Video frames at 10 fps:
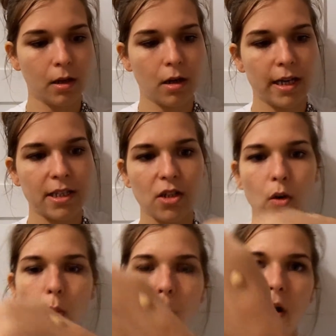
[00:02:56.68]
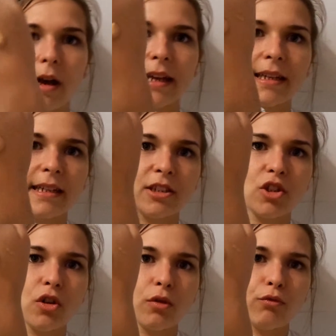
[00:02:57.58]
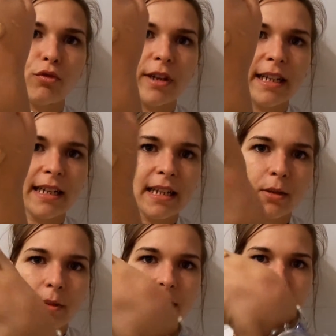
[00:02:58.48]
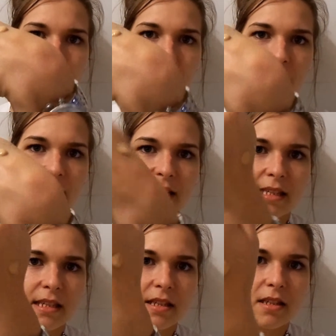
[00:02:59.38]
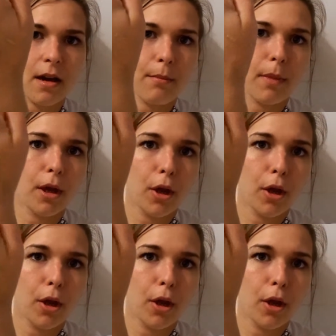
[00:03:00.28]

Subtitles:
it's not really liquidy, but there is some